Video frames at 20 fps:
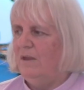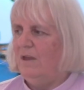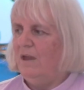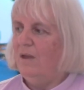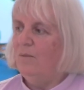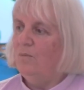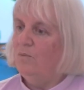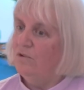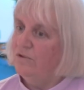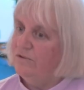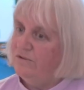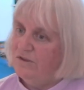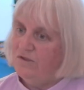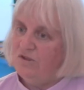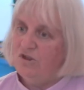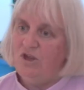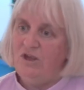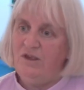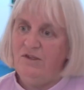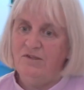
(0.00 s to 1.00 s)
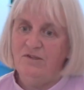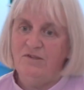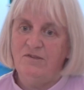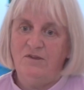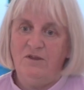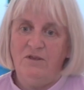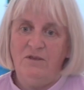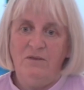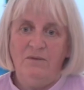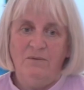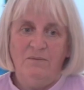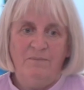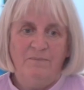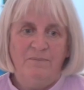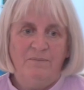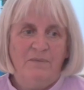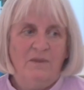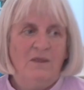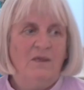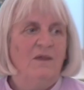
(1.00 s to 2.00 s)
And what does Jesus do?
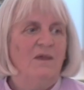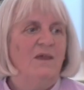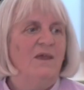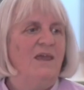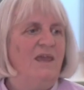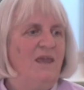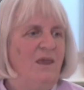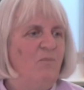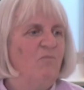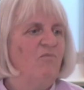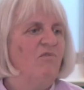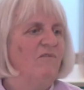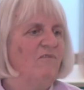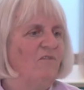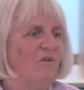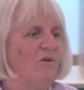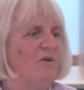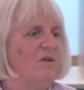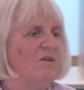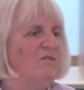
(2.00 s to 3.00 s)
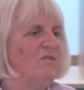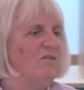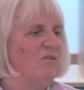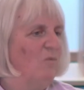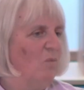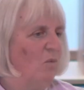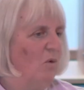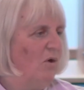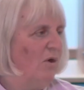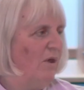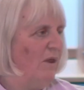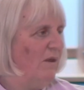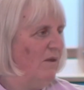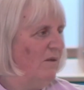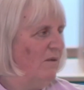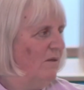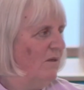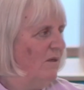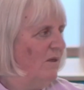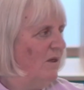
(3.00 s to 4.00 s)
He provides the wine
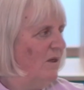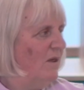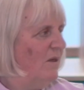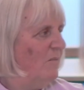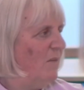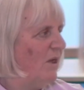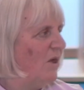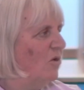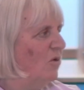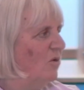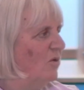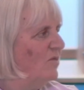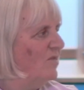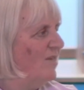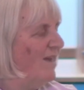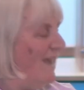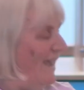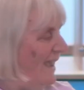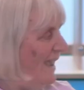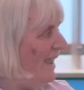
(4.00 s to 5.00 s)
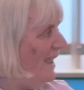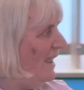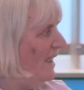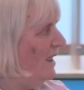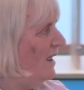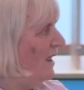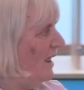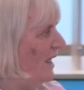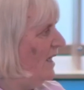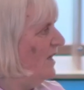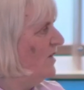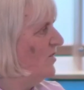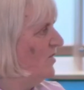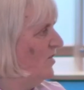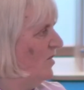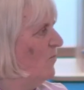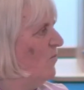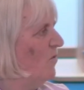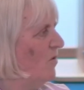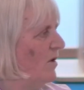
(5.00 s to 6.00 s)
because he is
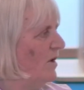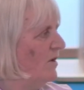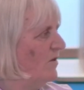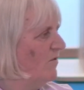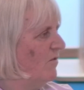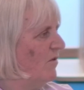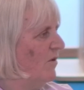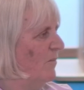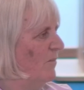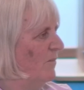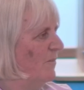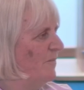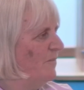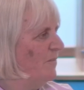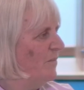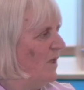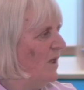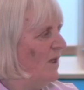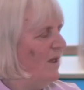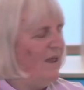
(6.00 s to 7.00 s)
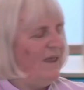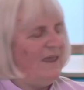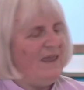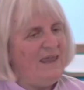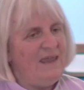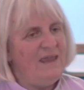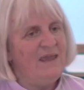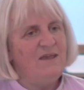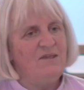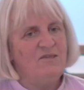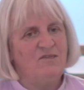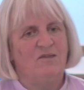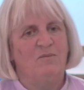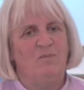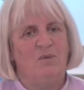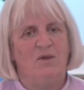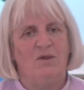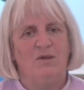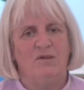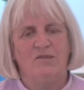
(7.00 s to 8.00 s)
the bridegroom. He is the
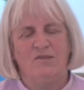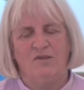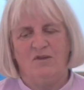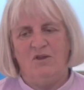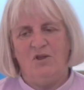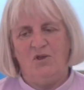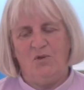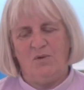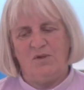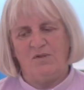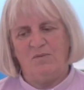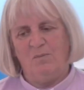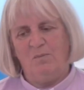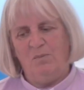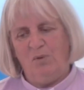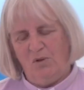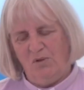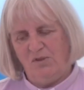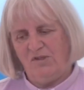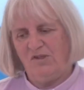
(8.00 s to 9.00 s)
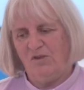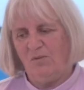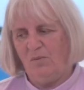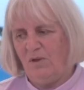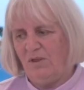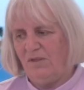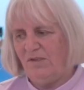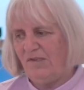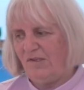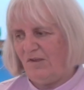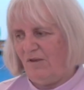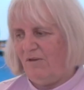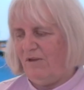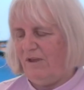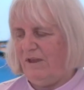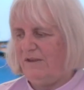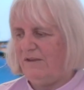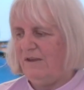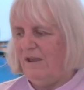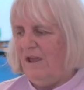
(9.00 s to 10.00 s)
person who has put to one
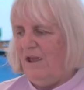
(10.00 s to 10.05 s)
side,